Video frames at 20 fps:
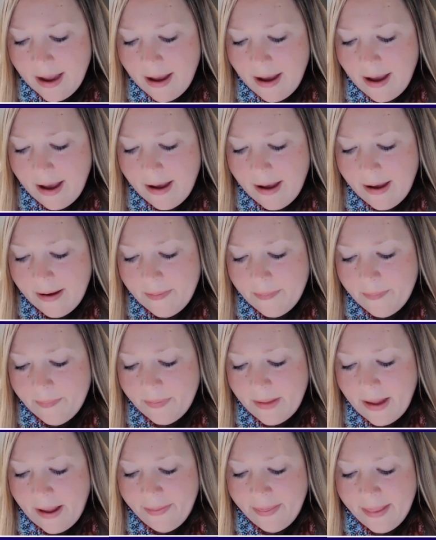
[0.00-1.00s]

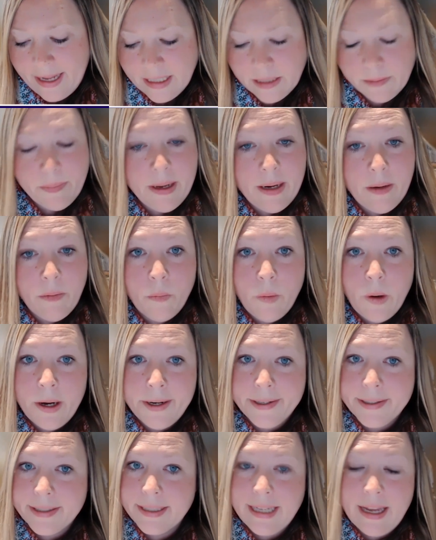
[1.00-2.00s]
And there's been
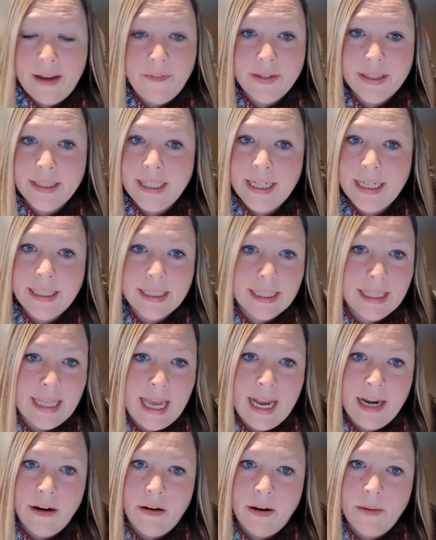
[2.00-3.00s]
works ever since
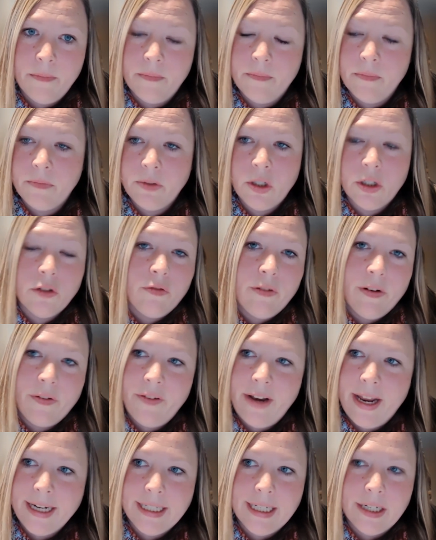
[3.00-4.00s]
then. I'm just
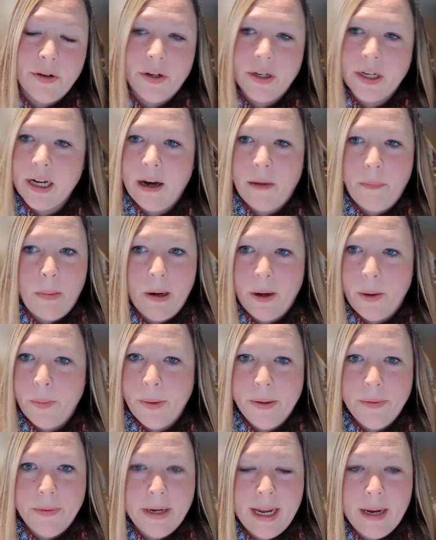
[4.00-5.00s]
reflecting on a couple, I
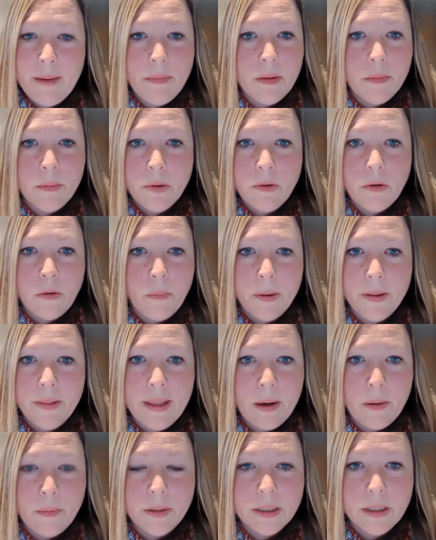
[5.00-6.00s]
won't name them all, but
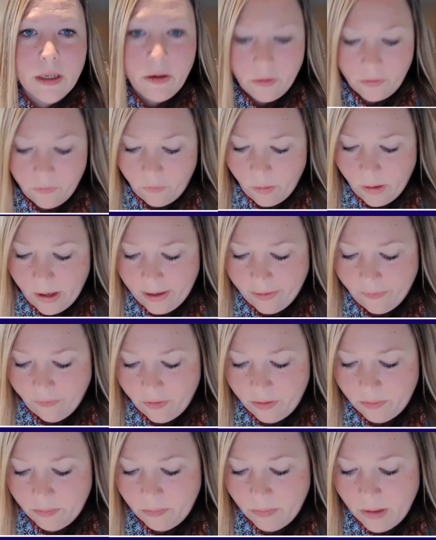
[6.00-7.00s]
there was a lot of work
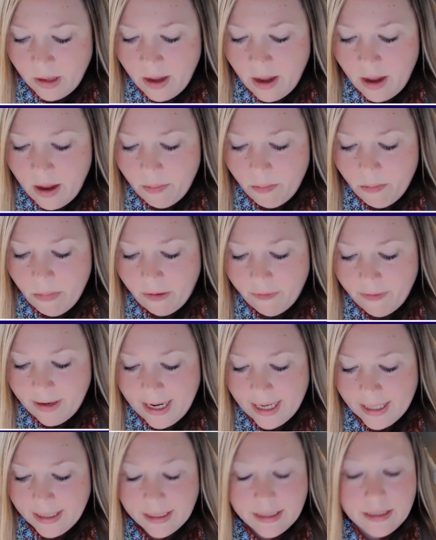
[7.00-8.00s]
from Murray
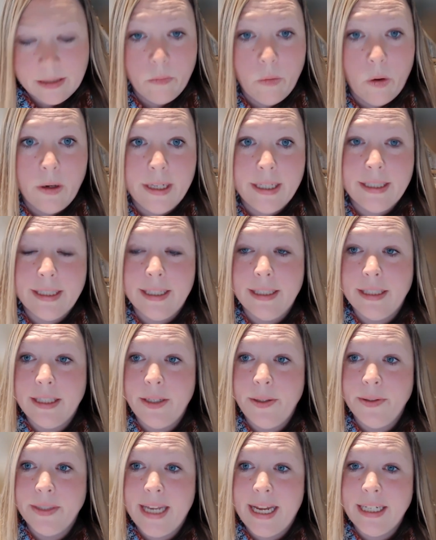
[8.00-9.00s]
Anderson Wallace and
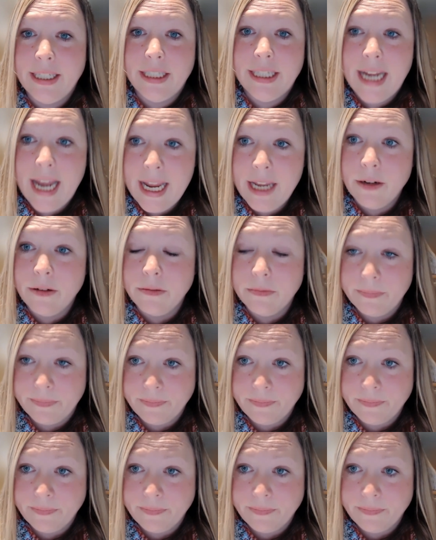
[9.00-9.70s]
Suzanne Shale